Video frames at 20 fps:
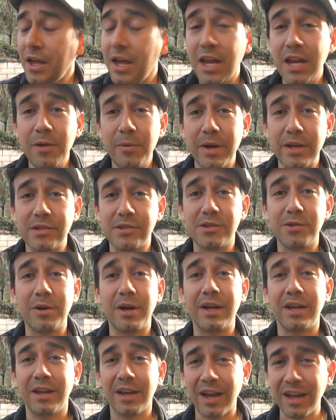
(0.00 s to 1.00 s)
Anyway, so
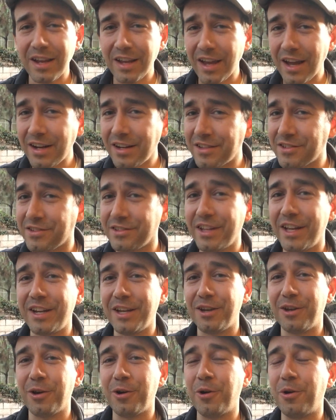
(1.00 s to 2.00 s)
I kind of just
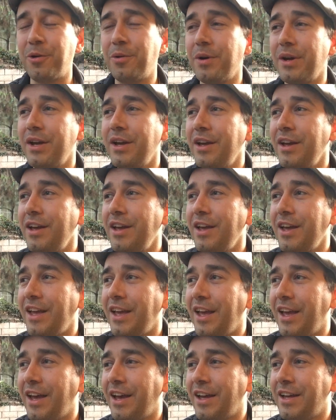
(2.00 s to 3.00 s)
let it go
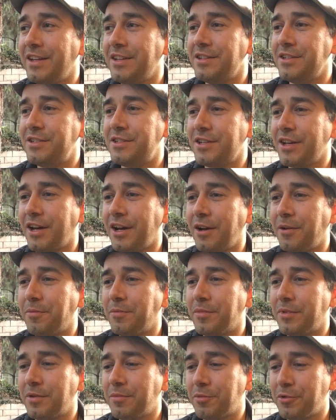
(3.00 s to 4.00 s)
and
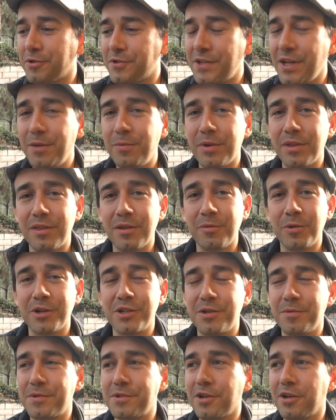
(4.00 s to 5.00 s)
proceed with the
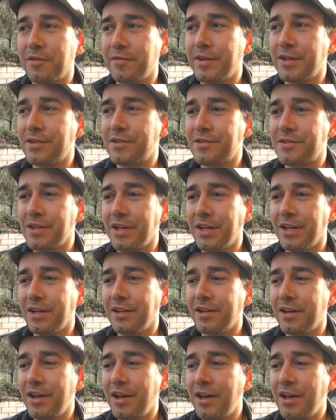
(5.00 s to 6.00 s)
worship service.
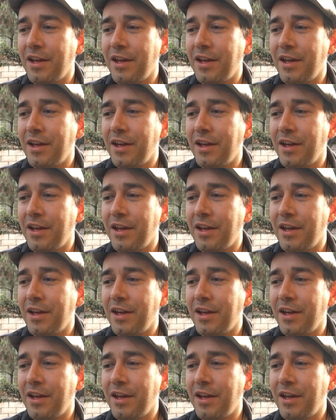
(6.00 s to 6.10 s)
And